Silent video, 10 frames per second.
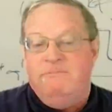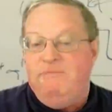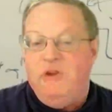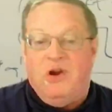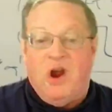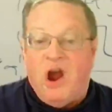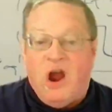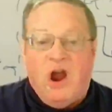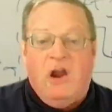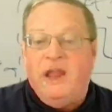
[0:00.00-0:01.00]
your
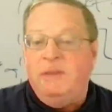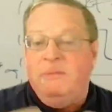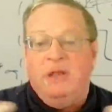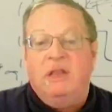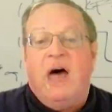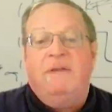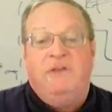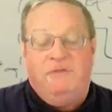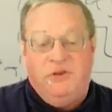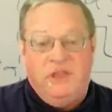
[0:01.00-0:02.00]
car, it can be a lot of
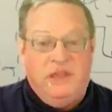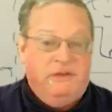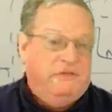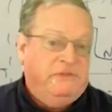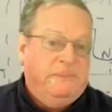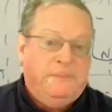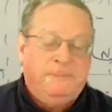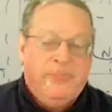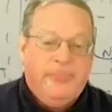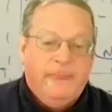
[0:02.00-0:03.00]
different things.
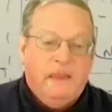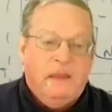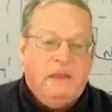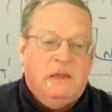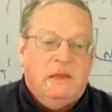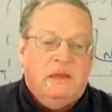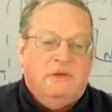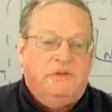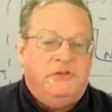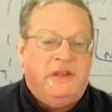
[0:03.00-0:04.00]

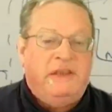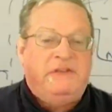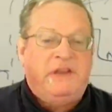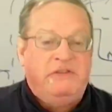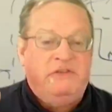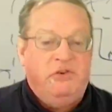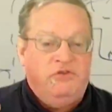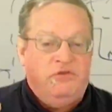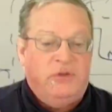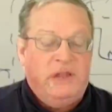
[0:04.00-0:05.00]
The statistics is
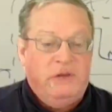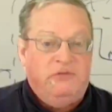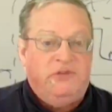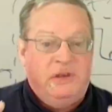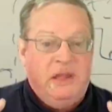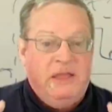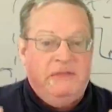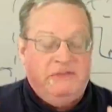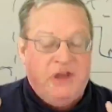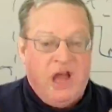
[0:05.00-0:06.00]
usually used in
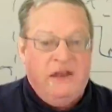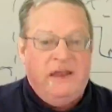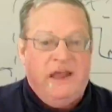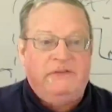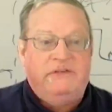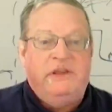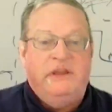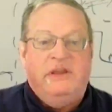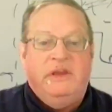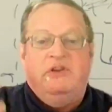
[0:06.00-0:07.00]
this context
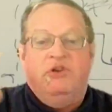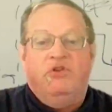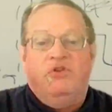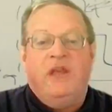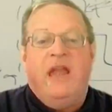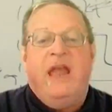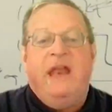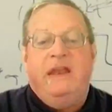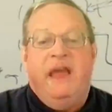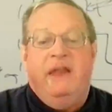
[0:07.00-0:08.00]
to
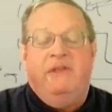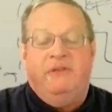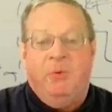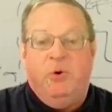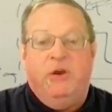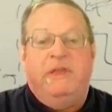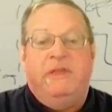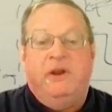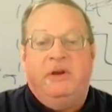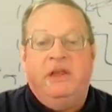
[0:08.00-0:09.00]
create and support that
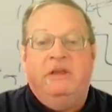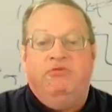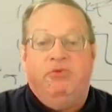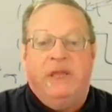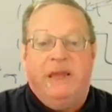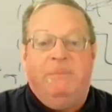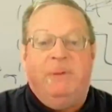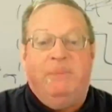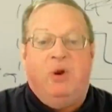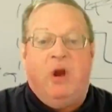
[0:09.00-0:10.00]
there is really a
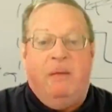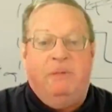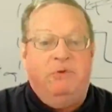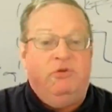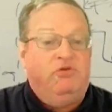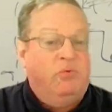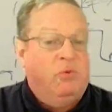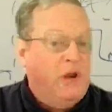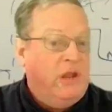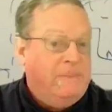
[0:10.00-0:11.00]
big problem you should
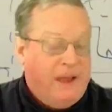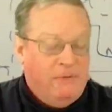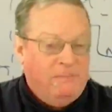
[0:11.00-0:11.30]
worry about.